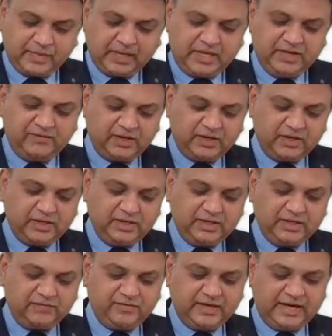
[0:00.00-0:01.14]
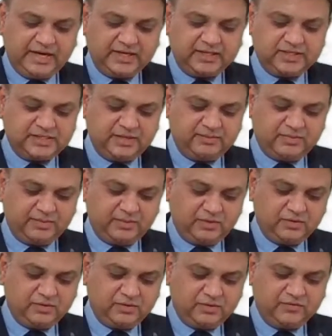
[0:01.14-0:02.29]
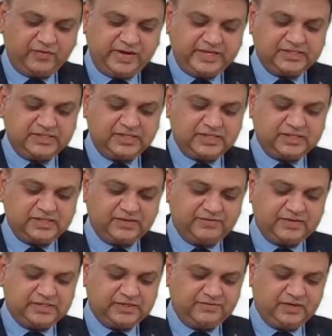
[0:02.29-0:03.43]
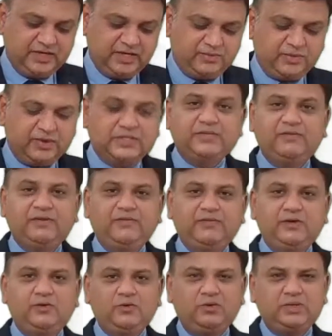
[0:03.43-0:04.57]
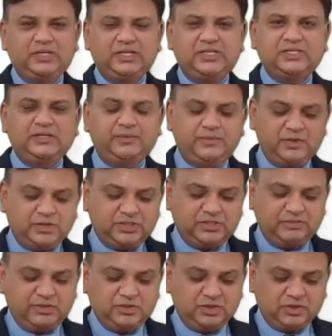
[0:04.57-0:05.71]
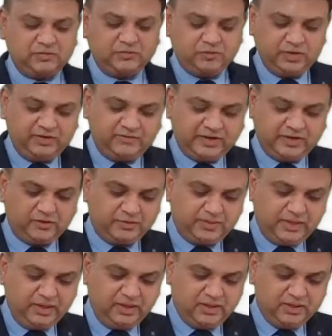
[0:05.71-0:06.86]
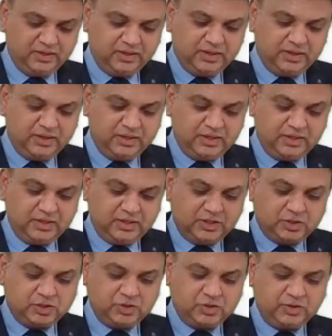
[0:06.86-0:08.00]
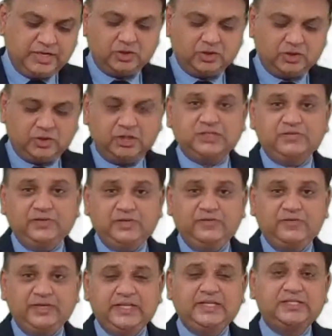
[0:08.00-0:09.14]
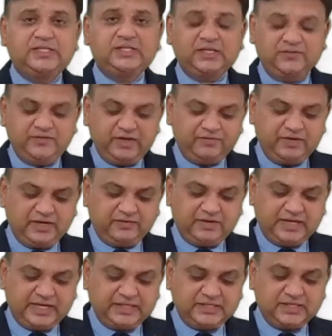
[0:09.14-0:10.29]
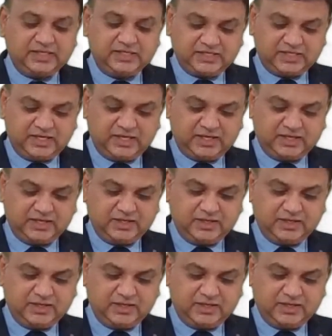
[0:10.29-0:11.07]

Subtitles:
Even earlier we had the same amount, 56778.712. There is an approximation of only 1 rupee. So you can cross verify that say the way we have done answer is correct.